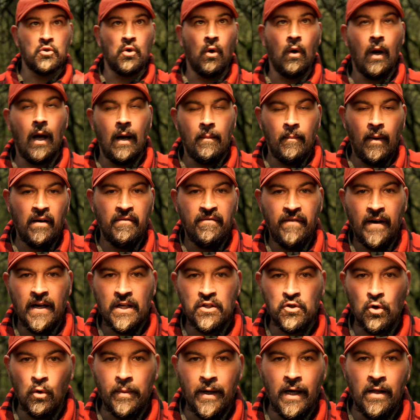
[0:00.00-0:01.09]
also light my
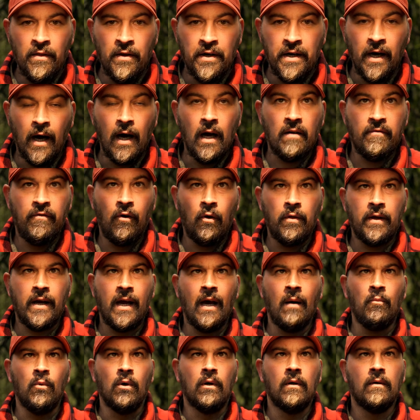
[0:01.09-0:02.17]
face up in the dark for the
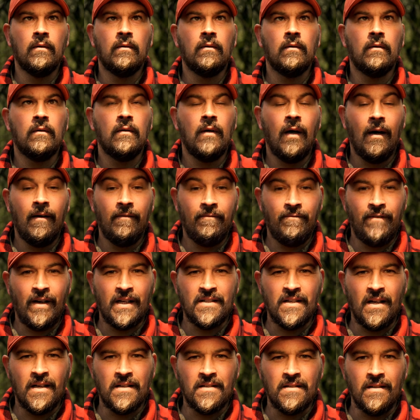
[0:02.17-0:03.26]
camera.
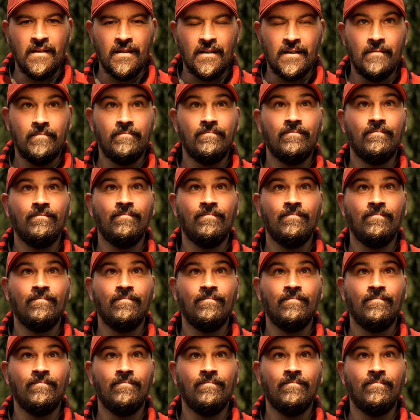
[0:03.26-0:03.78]
Fantastic.